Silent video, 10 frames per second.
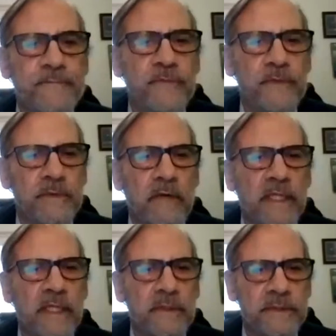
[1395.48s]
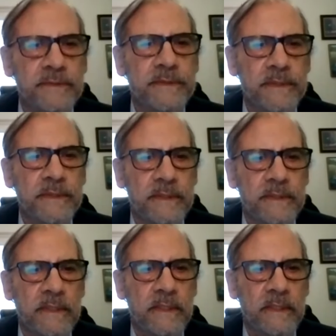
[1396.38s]
loud and clear.
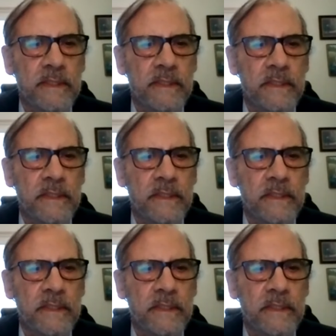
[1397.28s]
Good. It's